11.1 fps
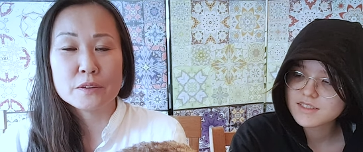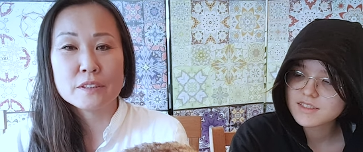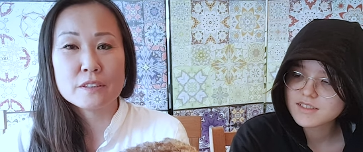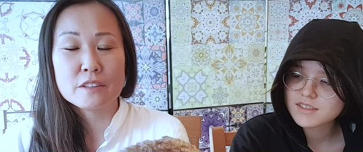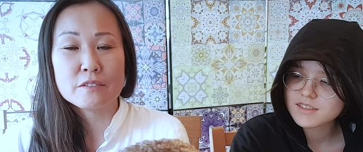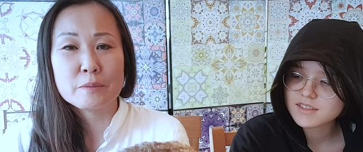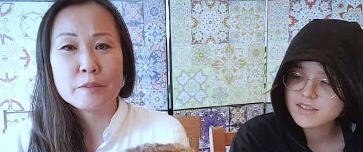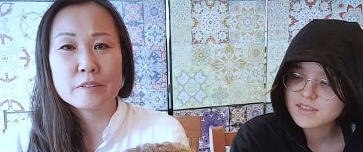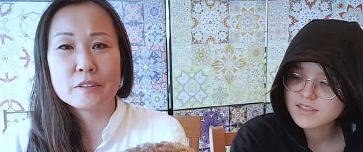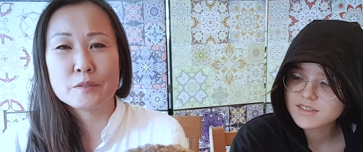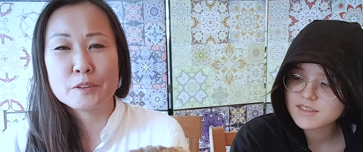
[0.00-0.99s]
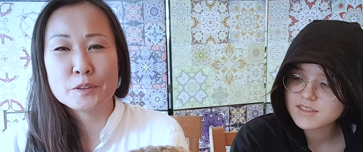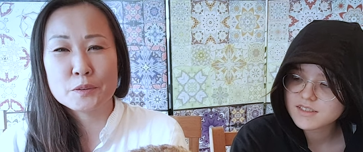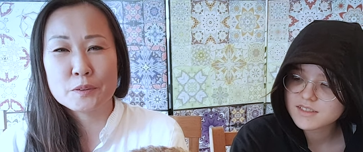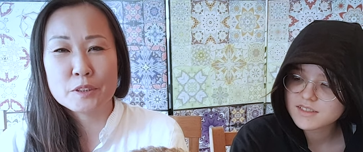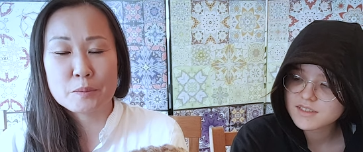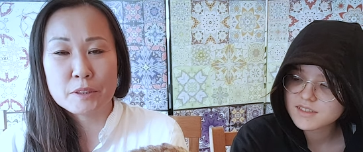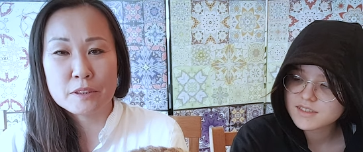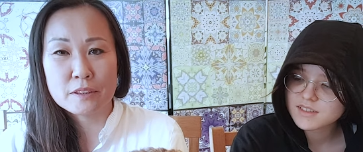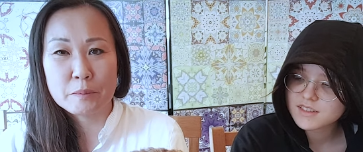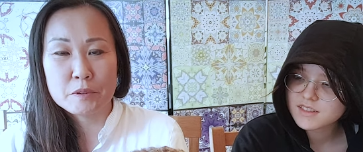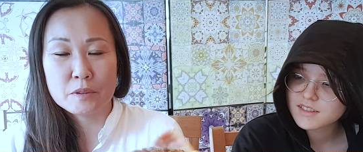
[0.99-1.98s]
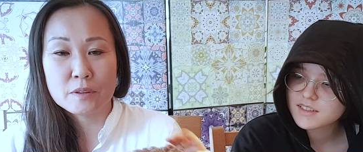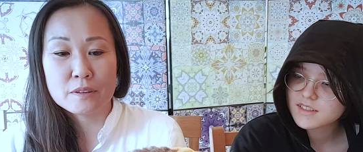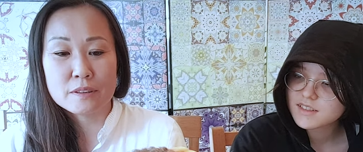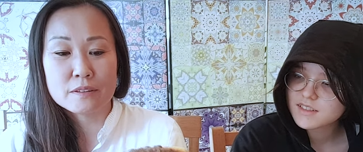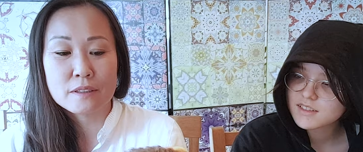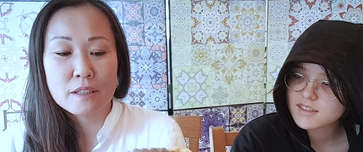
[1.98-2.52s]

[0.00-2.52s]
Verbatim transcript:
Speaker 1: and stuff, but we thought we'd do a special episode on this.